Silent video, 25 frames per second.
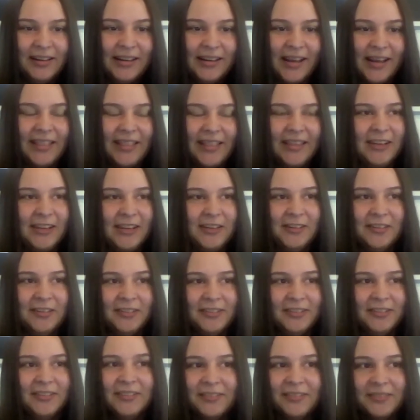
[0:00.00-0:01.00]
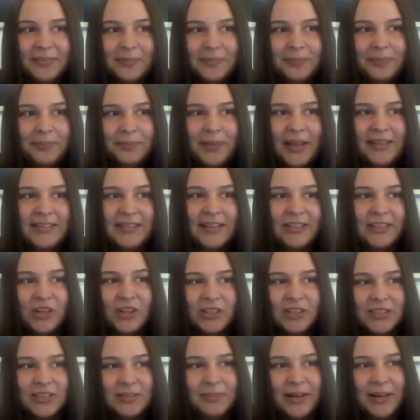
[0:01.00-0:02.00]
And then basic
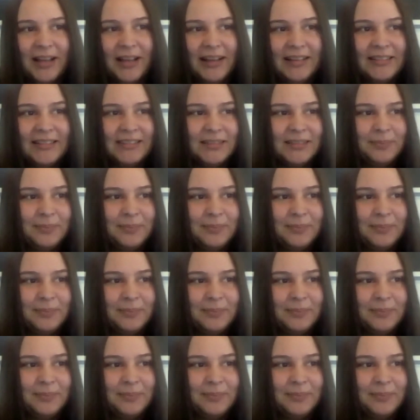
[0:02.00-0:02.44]
dog supplies,